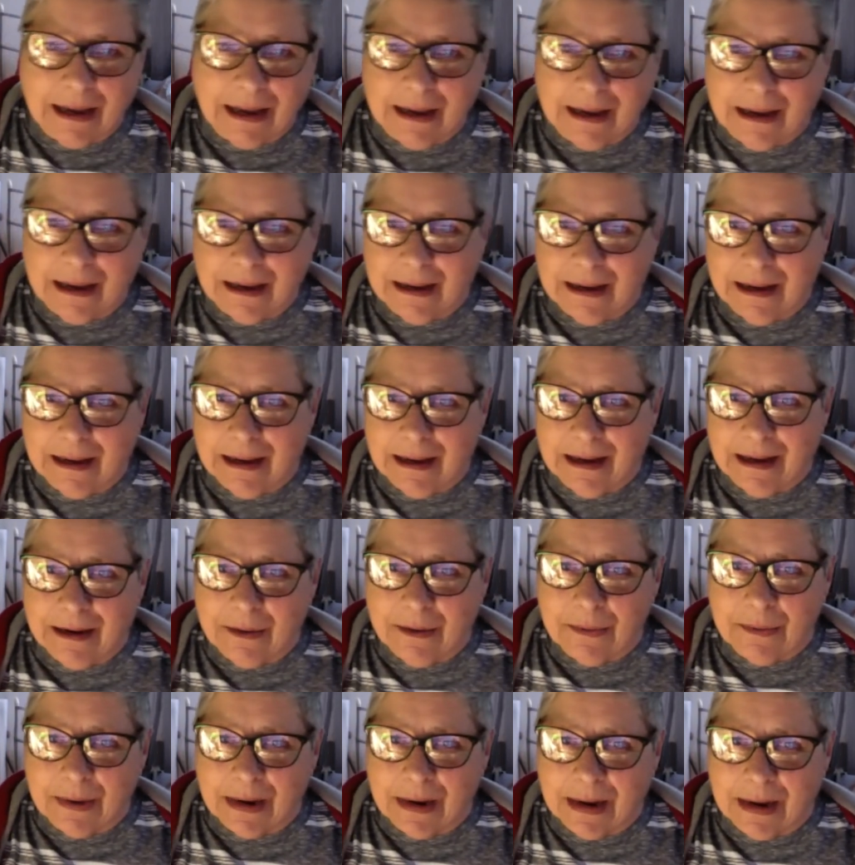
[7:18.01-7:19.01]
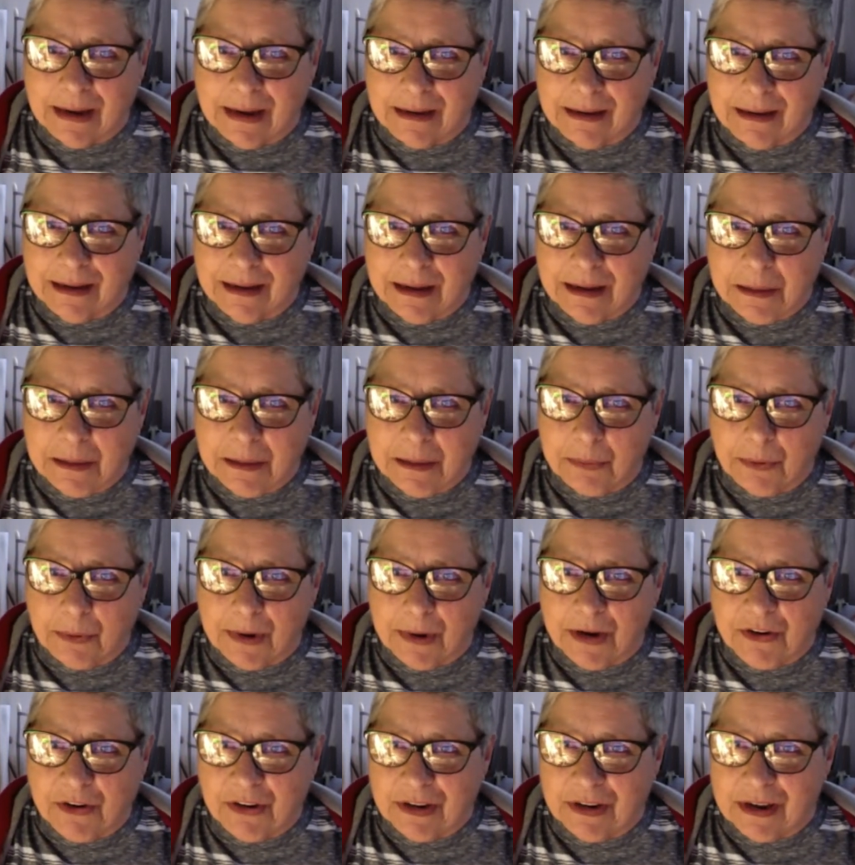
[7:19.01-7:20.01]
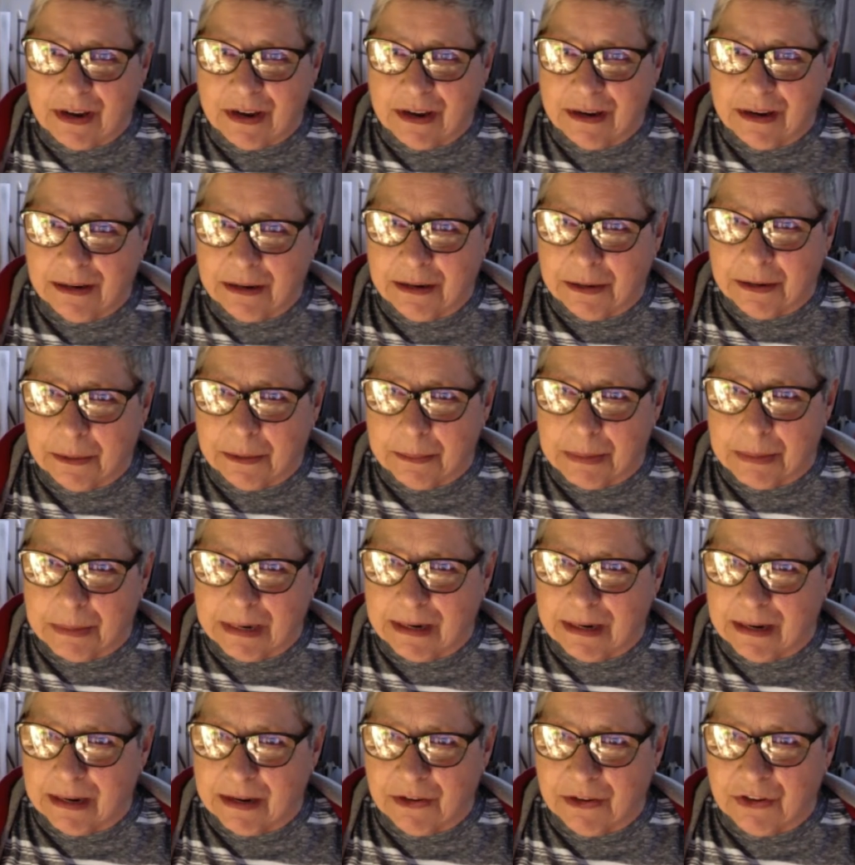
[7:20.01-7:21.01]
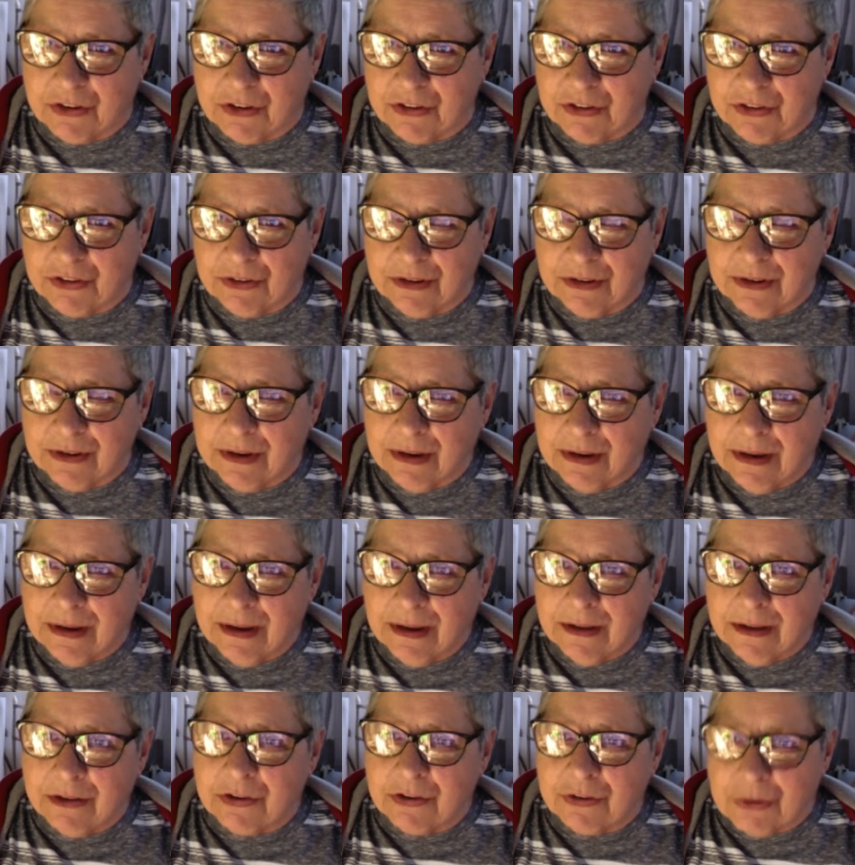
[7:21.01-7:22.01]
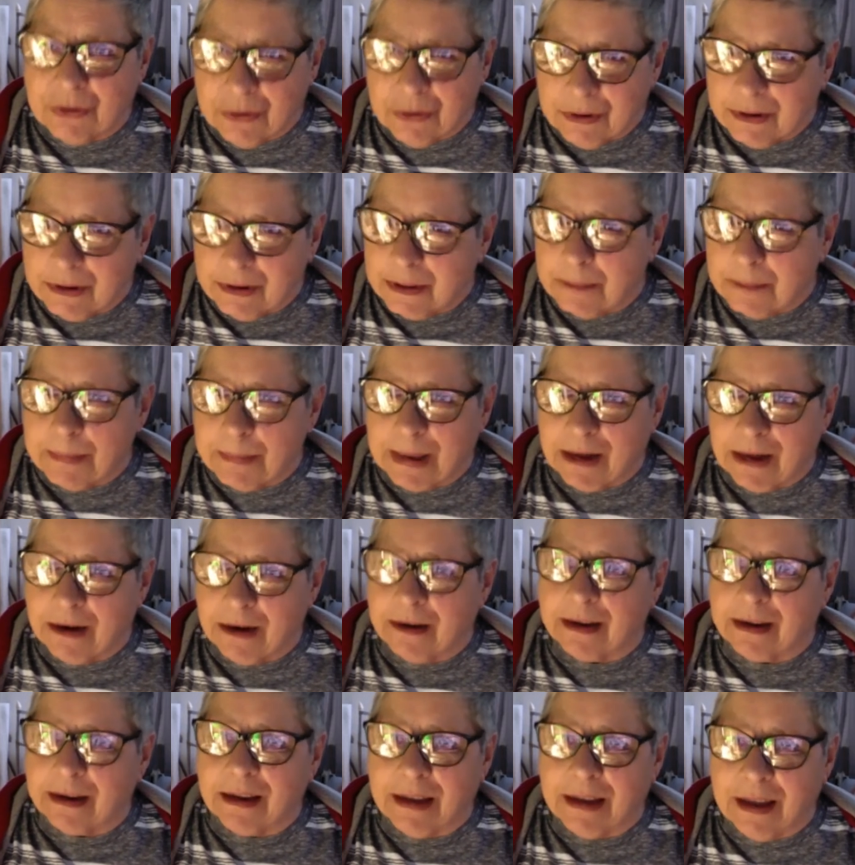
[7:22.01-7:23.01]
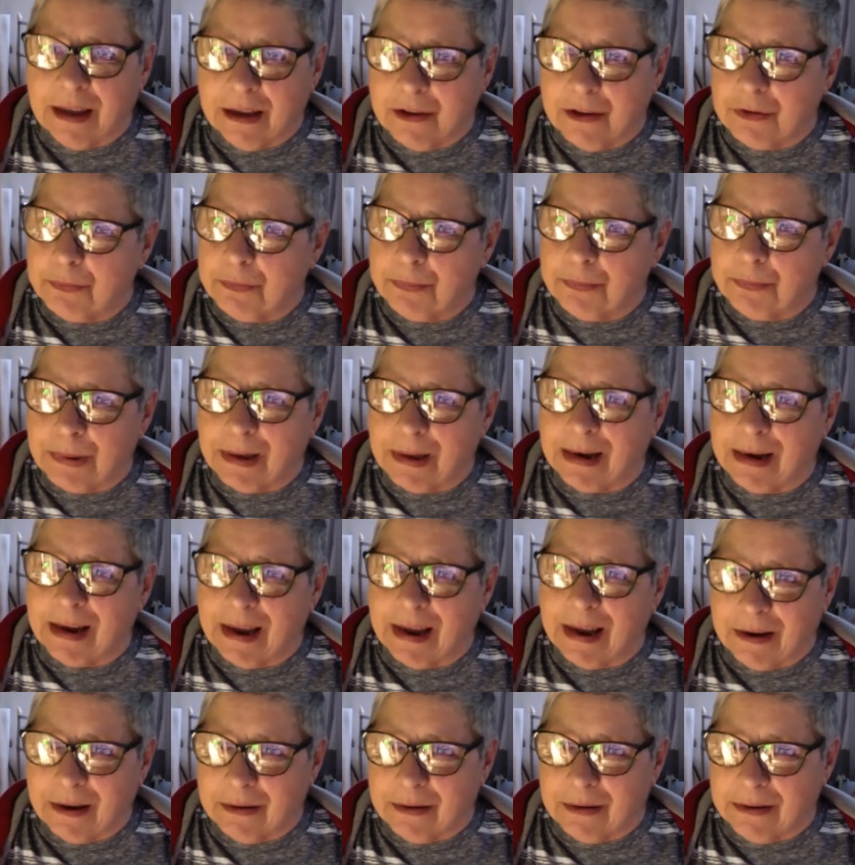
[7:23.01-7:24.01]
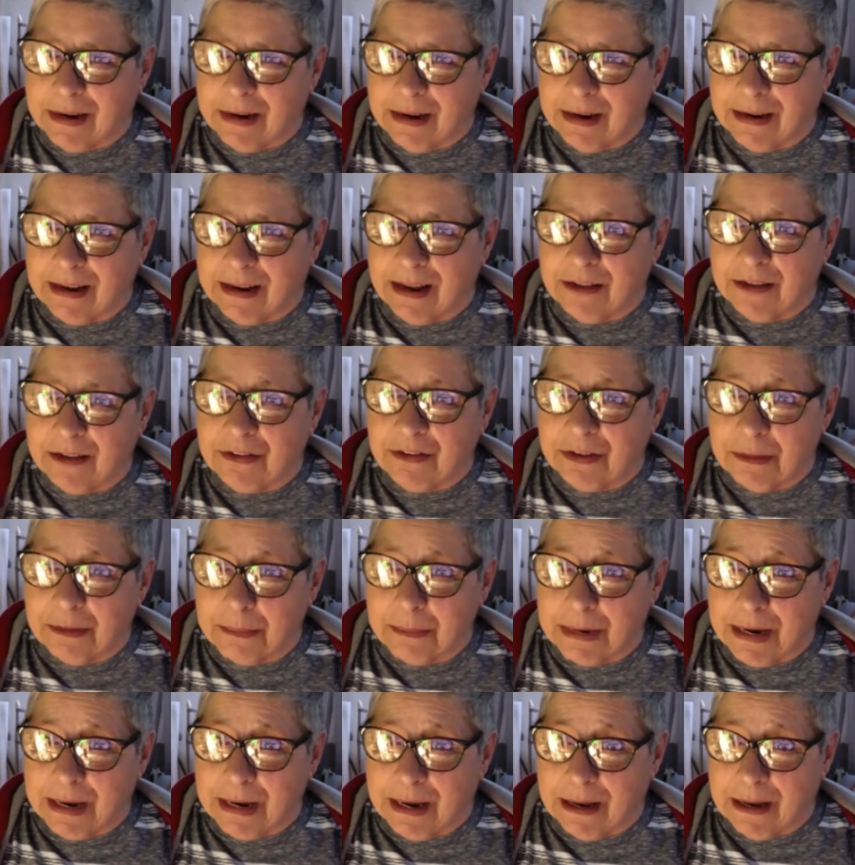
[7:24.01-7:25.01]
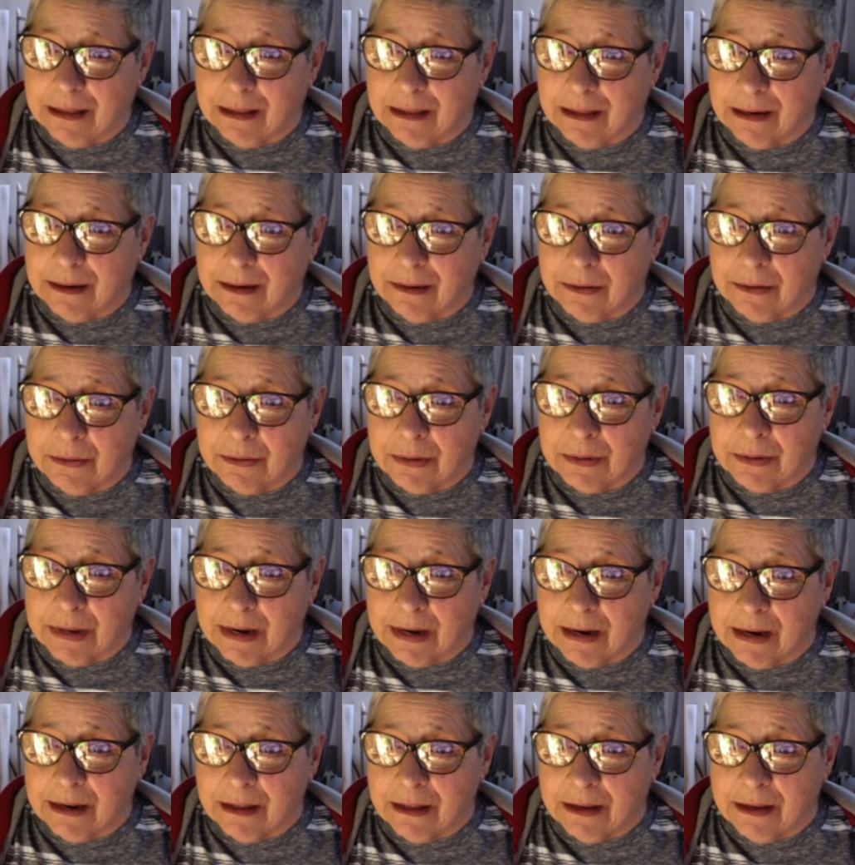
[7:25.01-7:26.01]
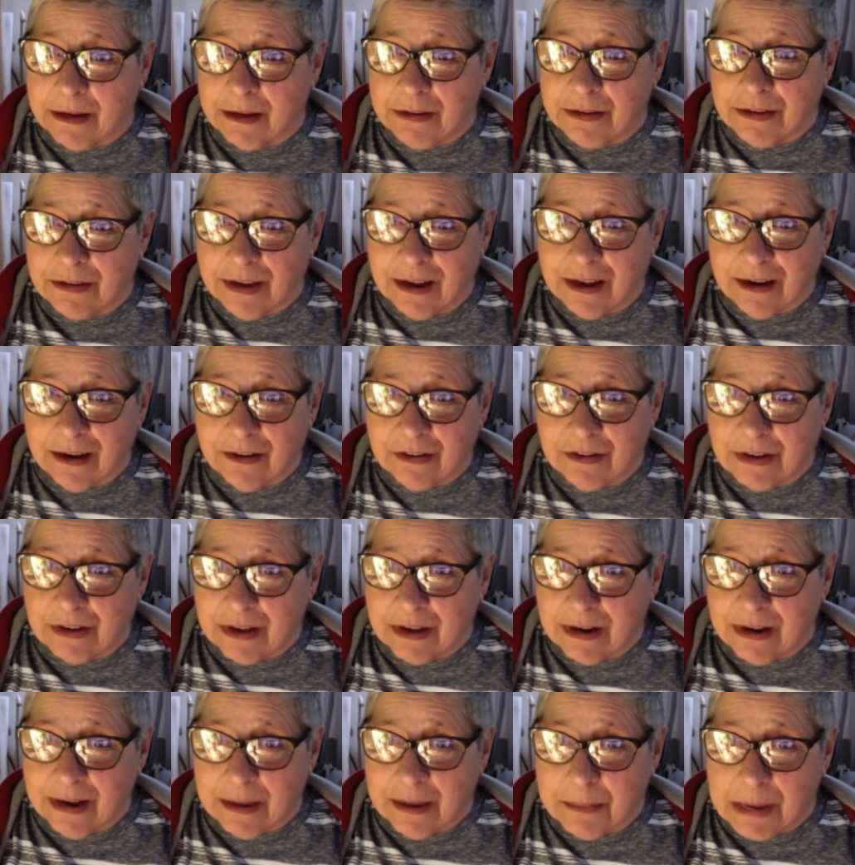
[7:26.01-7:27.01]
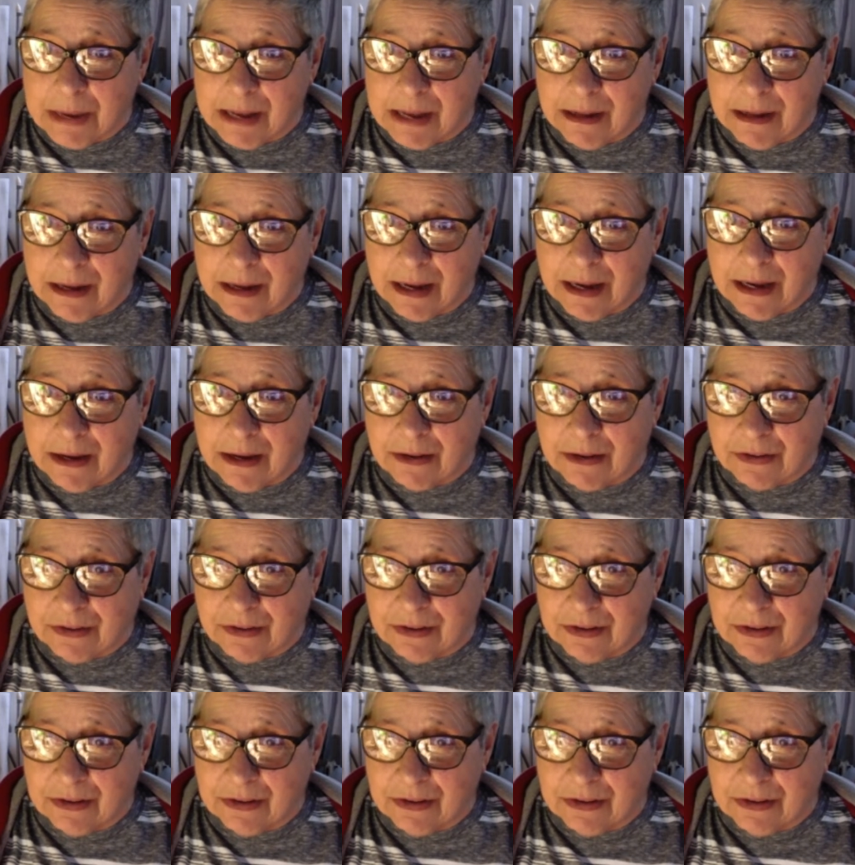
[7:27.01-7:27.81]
I don't want to keep raging on here, but it just, the sooner the better, kick his butt out and get somebody in there who can at least get us on MLS.